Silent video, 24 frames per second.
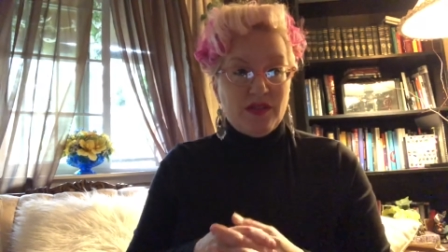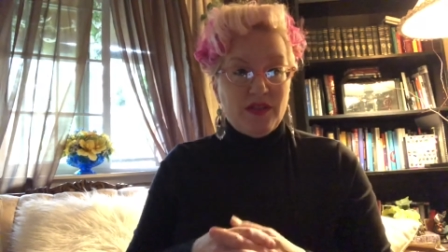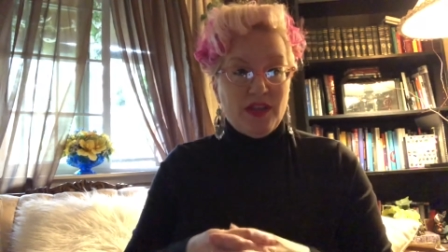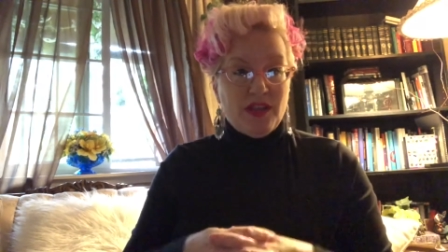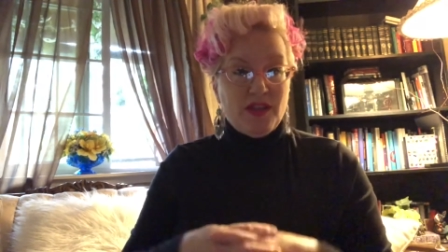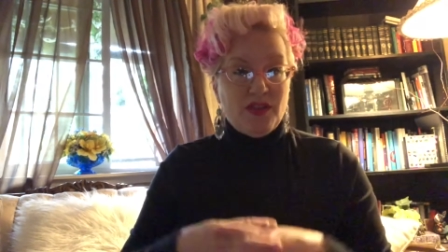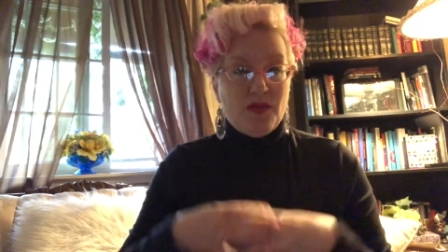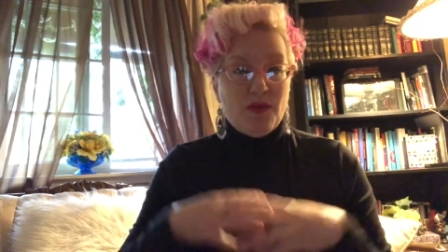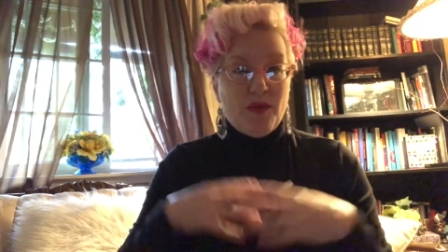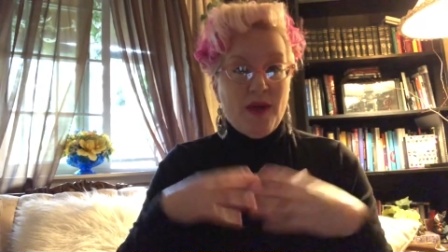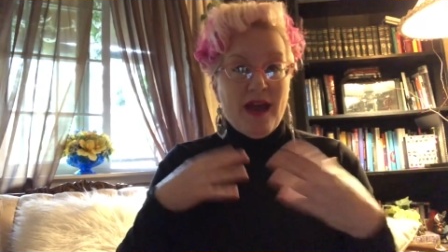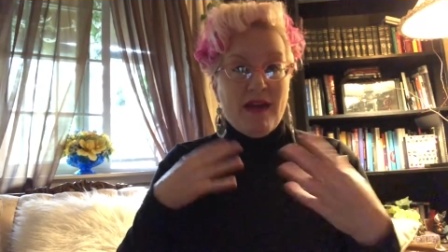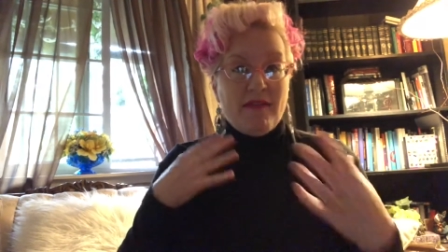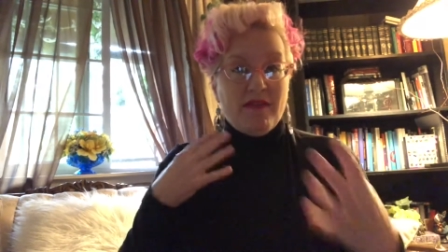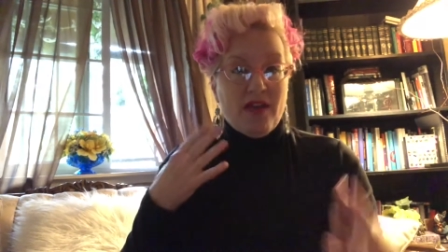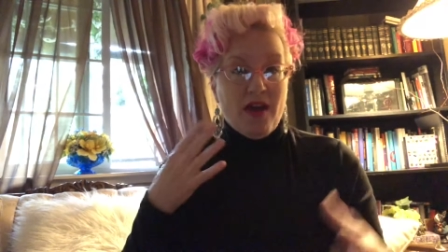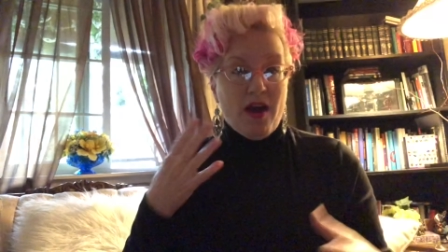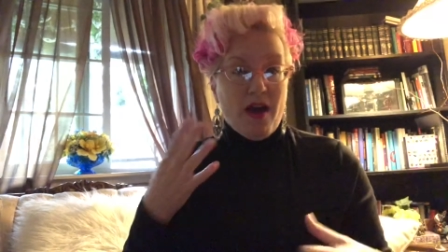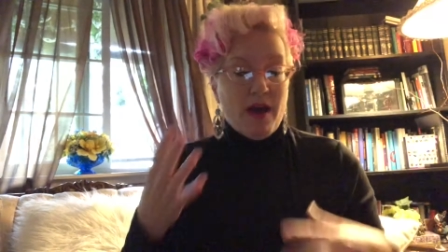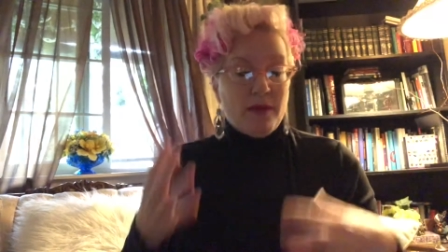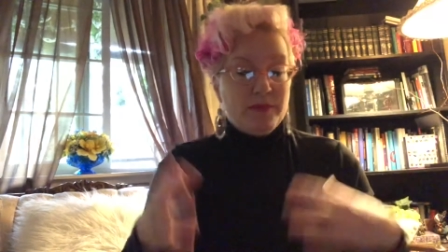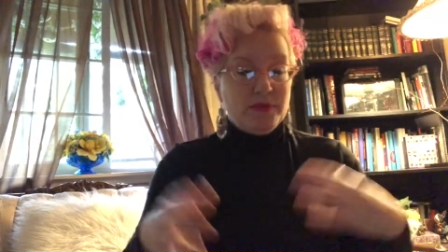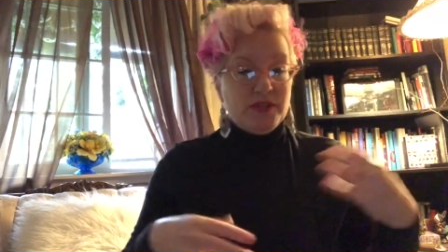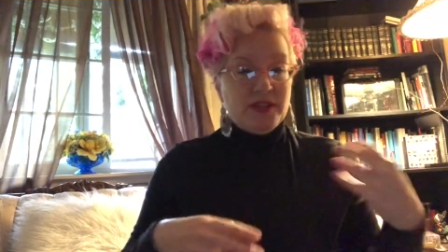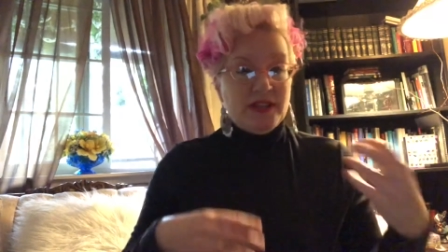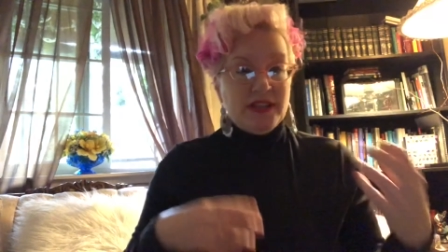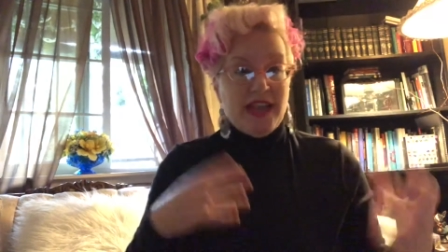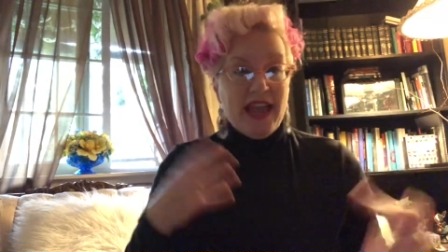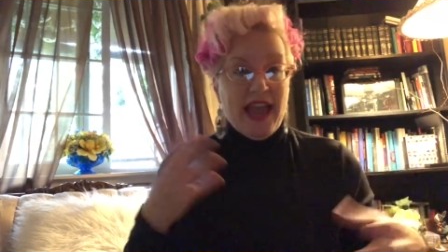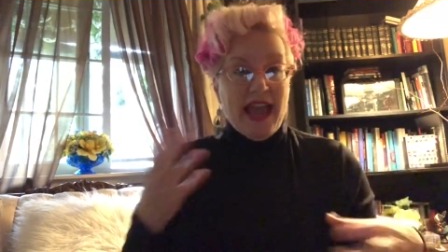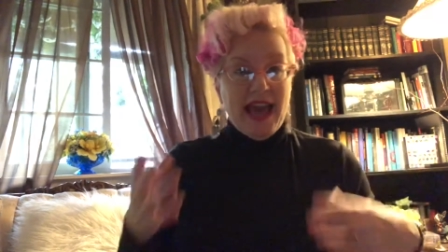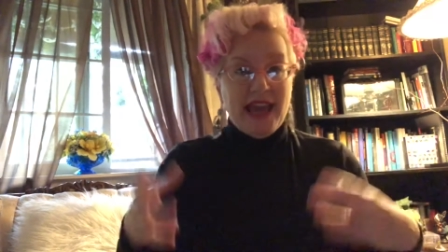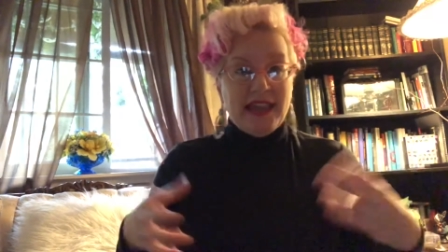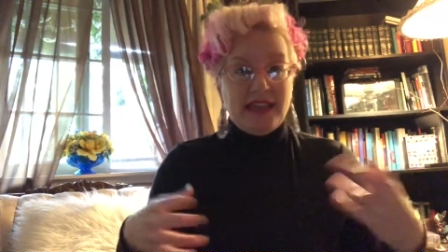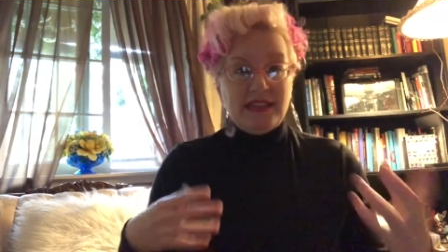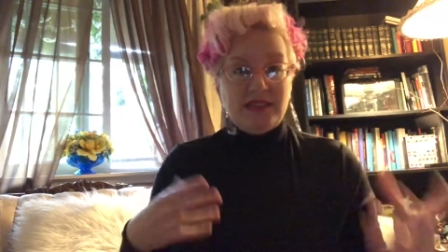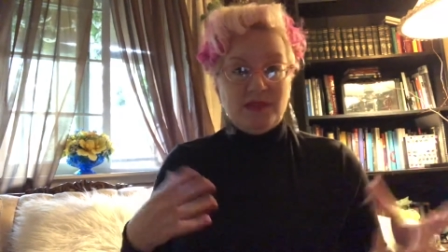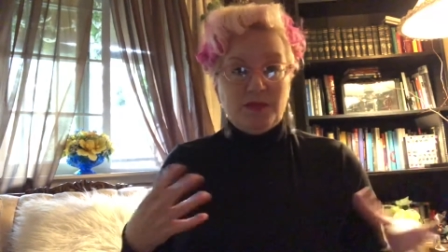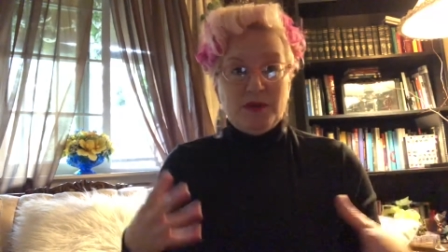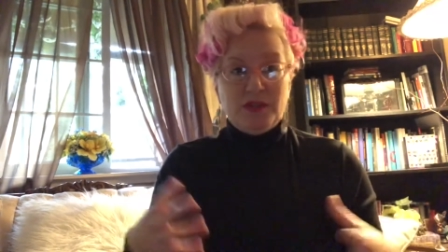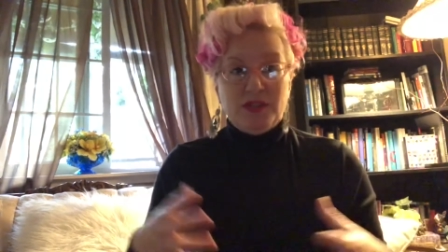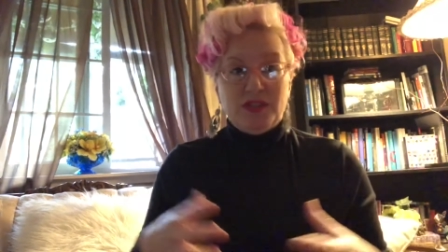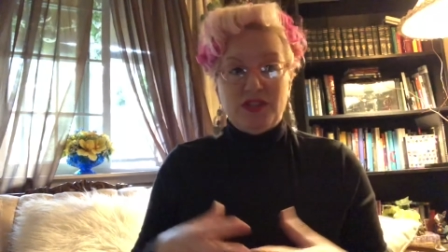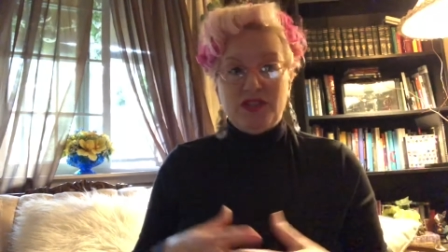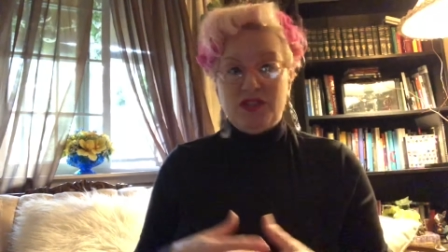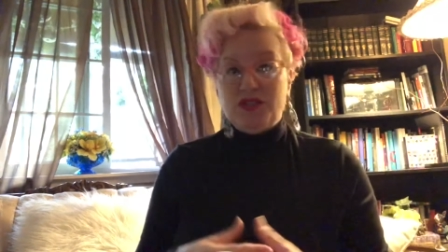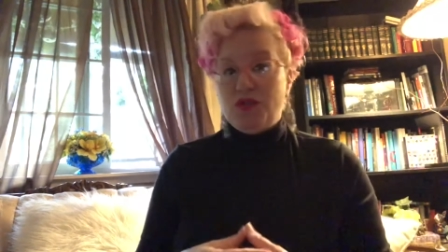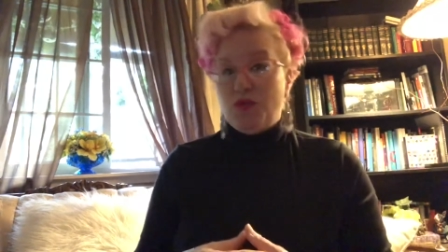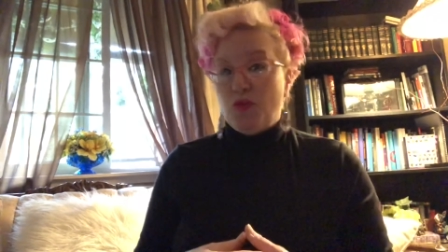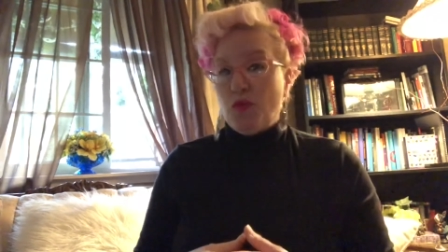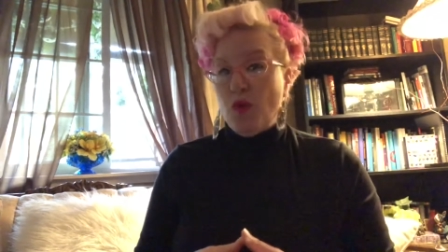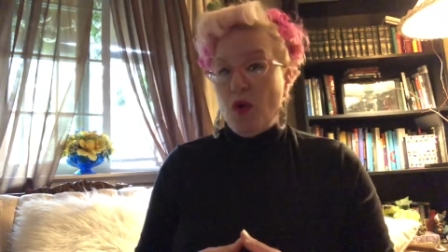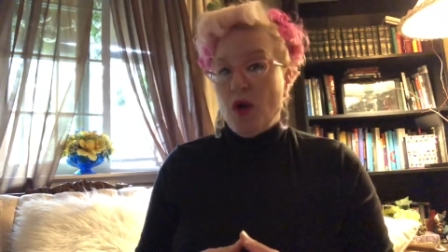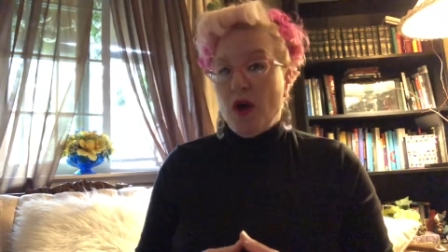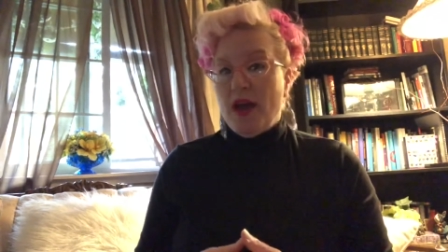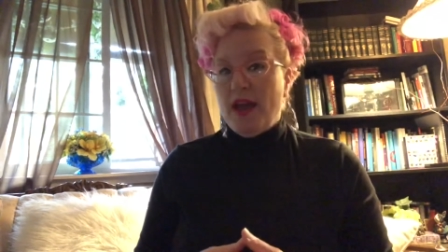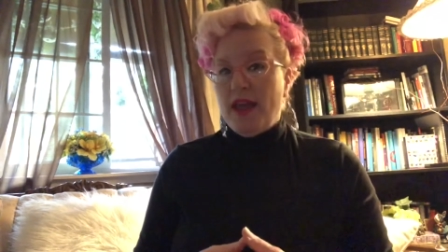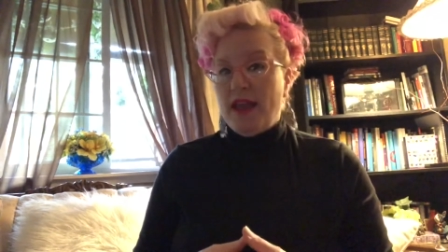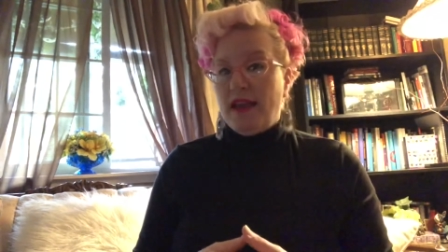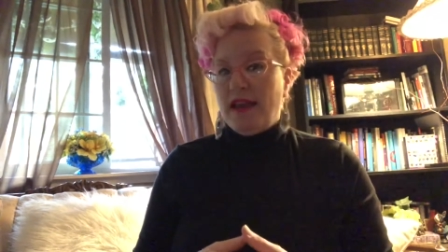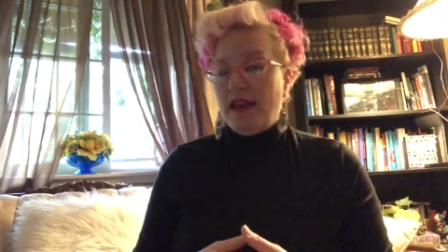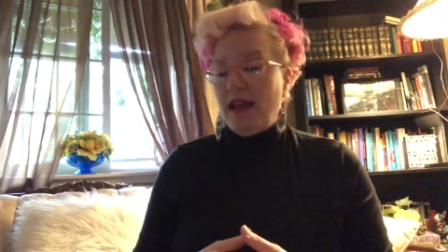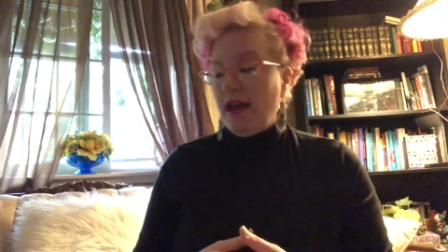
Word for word: that you have the option to add as much as you want.